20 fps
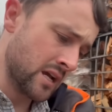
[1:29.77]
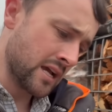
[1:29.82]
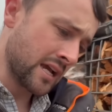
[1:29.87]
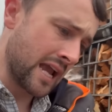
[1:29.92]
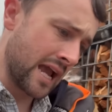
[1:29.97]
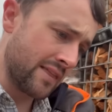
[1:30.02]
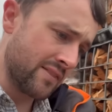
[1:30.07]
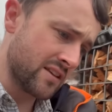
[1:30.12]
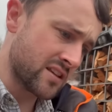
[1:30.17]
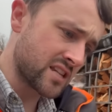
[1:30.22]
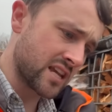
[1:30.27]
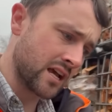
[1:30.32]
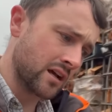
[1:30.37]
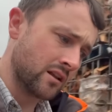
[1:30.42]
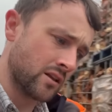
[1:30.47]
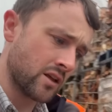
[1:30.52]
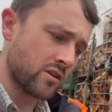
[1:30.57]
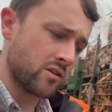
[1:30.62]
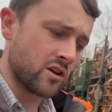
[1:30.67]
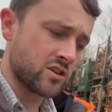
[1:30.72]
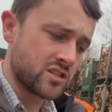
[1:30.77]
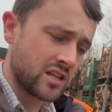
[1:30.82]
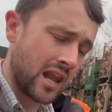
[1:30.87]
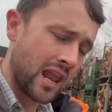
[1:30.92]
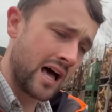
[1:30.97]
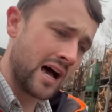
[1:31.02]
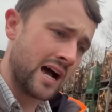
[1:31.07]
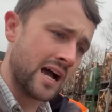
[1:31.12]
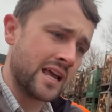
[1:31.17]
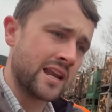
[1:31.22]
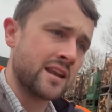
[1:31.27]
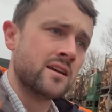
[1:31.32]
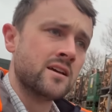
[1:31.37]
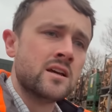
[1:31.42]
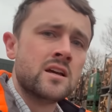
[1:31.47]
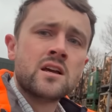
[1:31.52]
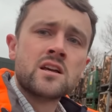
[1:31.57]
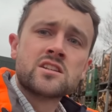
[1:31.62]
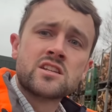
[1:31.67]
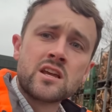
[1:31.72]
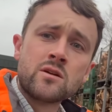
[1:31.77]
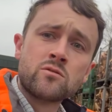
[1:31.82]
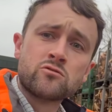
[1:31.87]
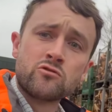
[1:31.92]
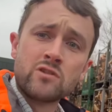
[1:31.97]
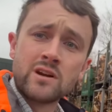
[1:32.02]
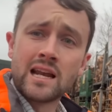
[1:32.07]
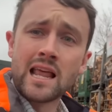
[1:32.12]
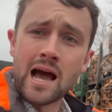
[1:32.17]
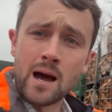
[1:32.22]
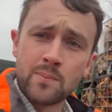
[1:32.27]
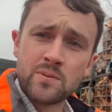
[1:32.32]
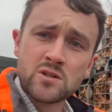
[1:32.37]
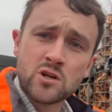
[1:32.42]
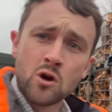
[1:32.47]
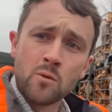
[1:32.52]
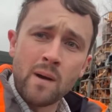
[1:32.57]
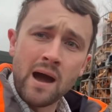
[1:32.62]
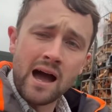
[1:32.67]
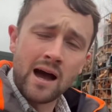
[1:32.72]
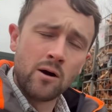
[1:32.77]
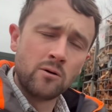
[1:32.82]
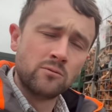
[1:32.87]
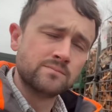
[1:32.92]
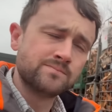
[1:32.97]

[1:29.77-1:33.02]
getting this kiln across the line. So he was really happy to come out.